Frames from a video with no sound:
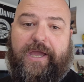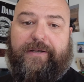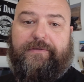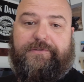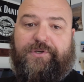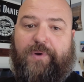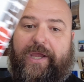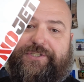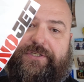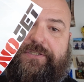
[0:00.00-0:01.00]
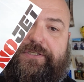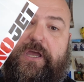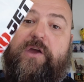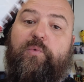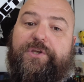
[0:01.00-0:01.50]
got directions,
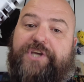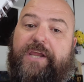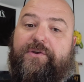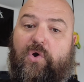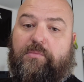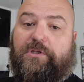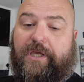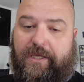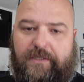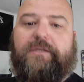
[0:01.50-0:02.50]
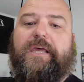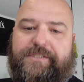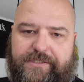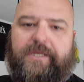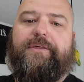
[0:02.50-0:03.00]
which I normally,
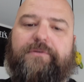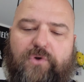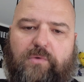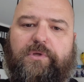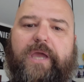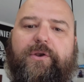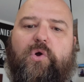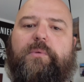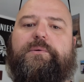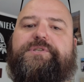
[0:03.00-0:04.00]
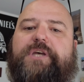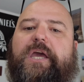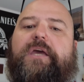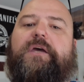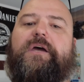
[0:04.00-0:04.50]
yes, together, I normally would
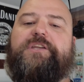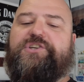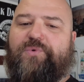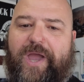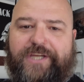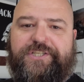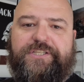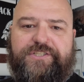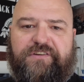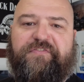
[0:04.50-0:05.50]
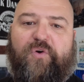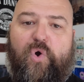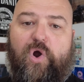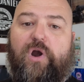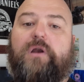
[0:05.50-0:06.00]
say, directions are
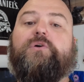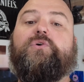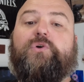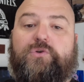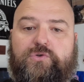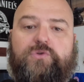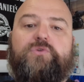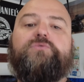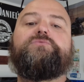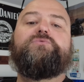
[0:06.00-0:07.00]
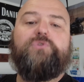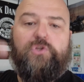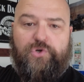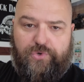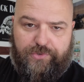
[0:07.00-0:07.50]
for
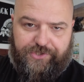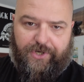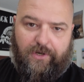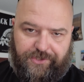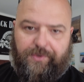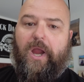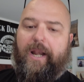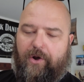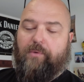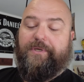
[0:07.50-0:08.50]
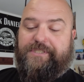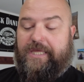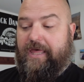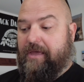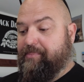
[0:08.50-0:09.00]
losers, right? I normally say
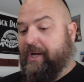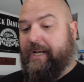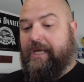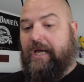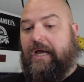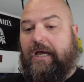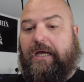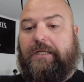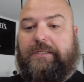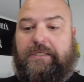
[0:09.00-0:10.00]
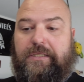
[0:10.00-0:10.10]
that, but